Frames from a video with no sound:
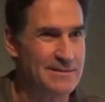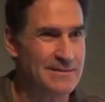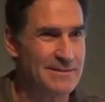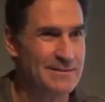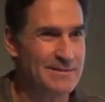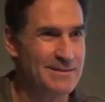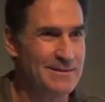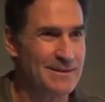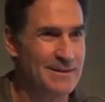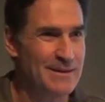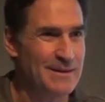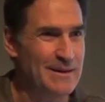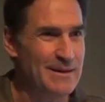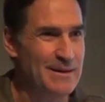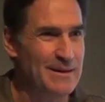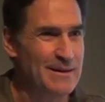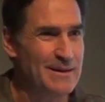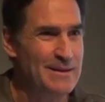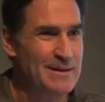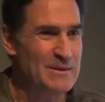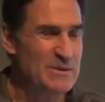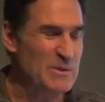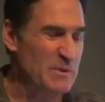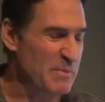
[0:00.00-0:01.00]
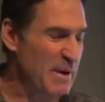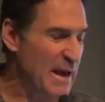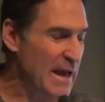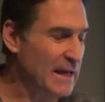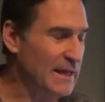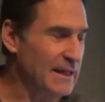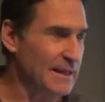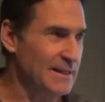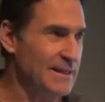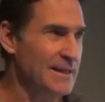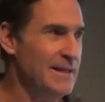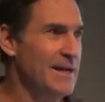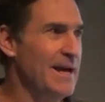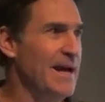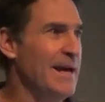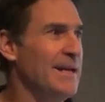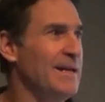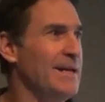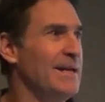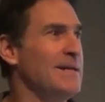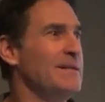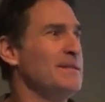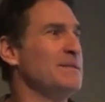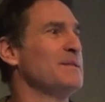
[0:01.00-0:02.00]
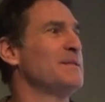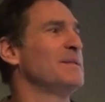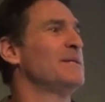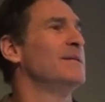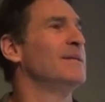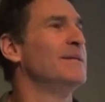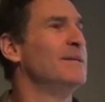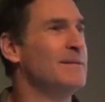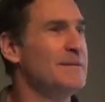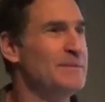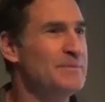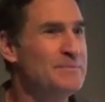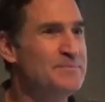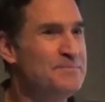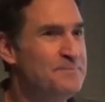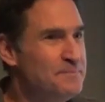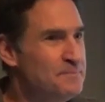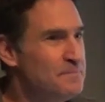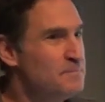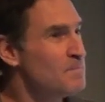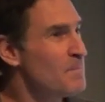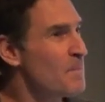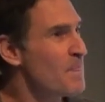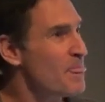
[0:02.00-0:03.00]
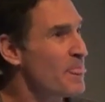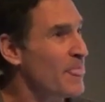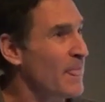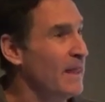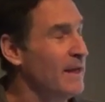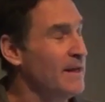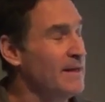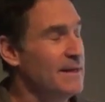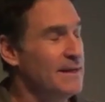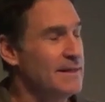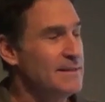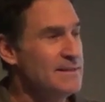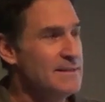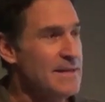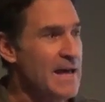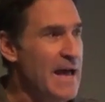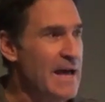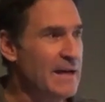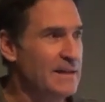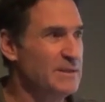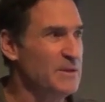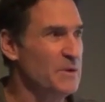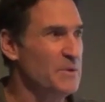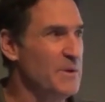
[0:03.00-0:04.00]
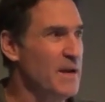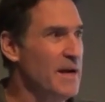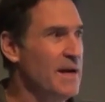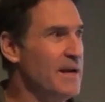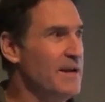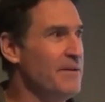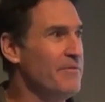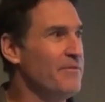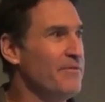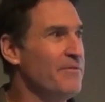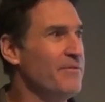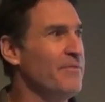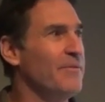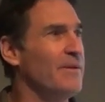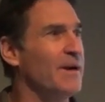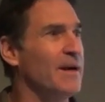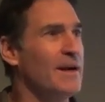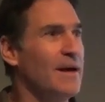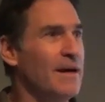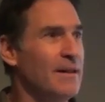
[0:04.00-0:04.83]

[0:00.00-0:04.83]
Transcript: so back in the 80s, X-Acto knife,